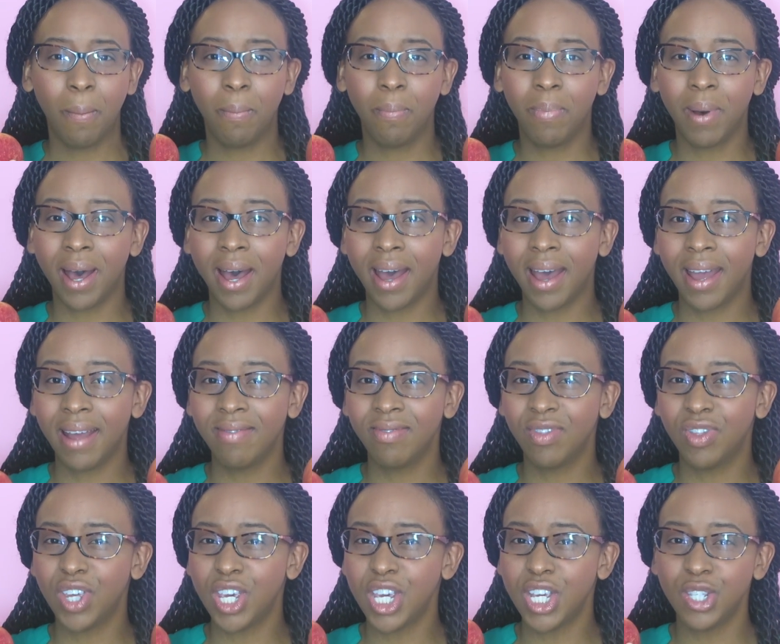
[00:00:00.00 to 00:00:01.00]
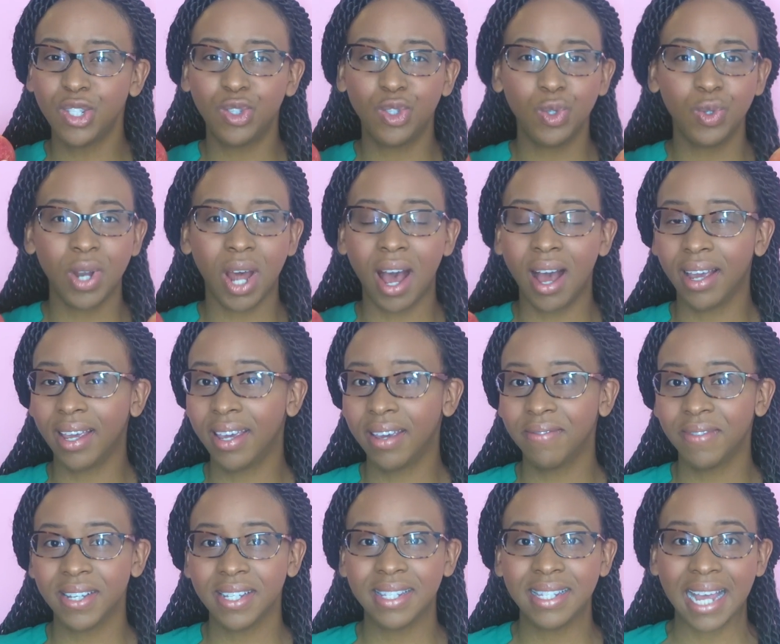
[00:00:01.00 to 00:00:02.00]
but these do not
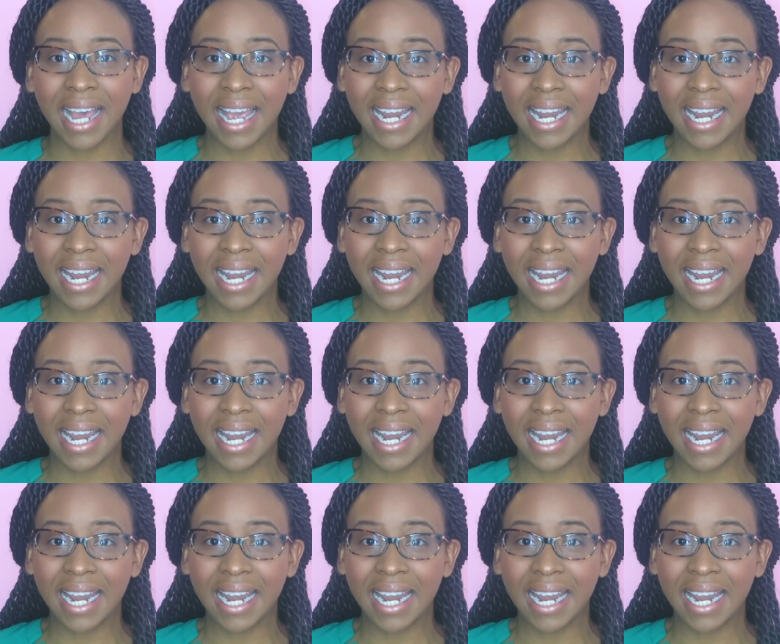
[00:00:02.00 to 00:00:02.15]
give us